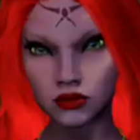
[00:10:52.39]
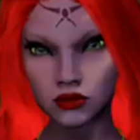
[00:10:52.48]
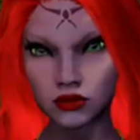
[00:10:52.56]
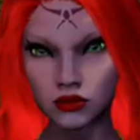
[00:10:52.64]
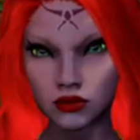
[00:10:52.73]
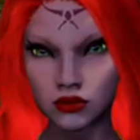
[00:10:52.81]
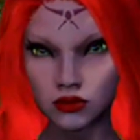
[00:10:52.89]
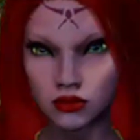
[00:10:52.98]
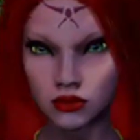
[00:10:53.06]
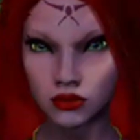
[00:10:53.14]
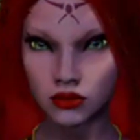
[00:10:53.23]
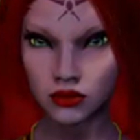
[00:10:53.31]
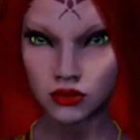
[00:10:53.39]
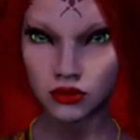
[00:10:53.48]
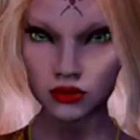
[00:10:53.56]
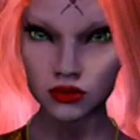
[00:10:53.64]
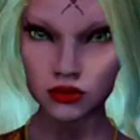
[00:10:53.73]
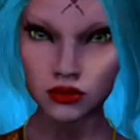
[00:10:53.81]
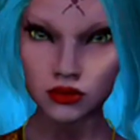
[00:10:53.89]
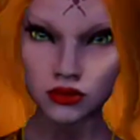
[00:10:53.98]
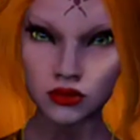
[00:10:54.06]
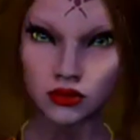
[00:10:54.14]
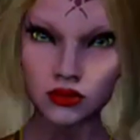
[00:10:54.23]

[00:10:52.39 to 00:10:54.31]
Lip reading: No one is speaking in this clip.